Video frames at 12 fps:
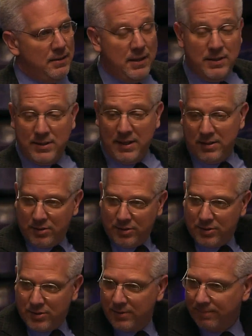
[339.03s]
these
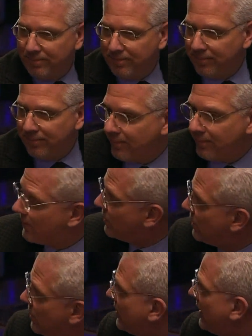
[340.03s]
answers
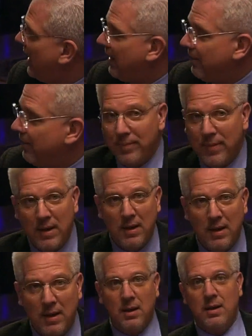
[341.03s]
just came.
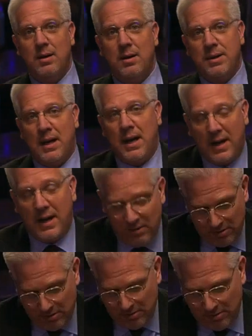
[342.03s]
I'm a guy
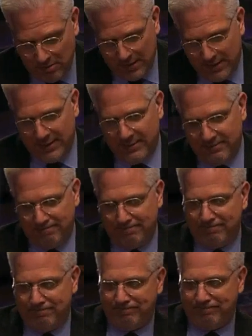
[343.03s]
who am
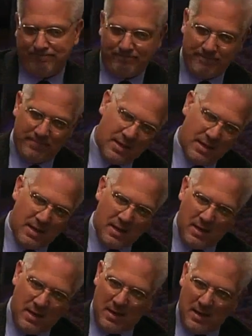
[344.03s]

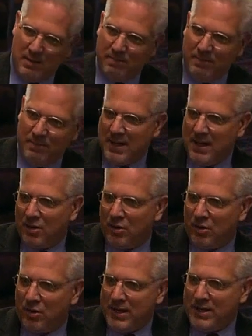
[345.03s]
making
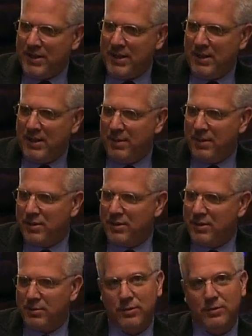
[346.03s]
crazy
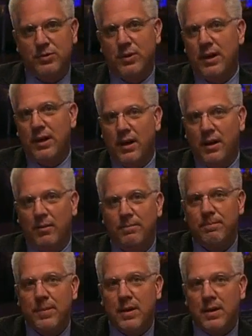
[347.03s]
business moves right now.
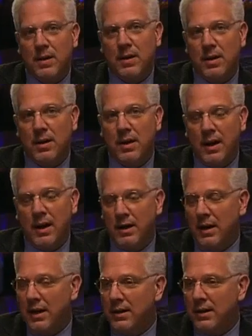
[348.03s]

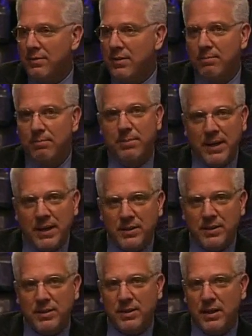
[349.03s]
I left the
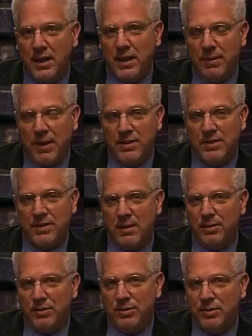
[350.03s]
biggest and best
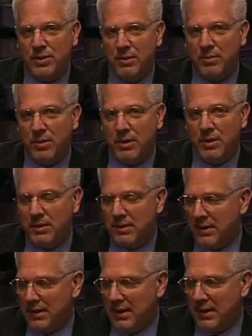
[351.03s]
cable news network
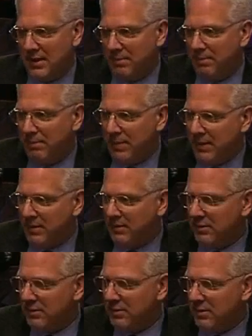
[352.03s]
at the
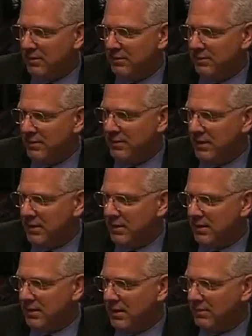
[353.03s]
pinnacle
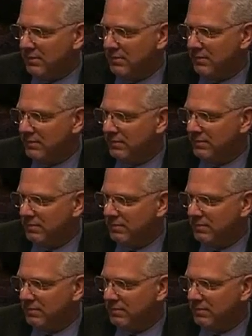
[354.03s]
of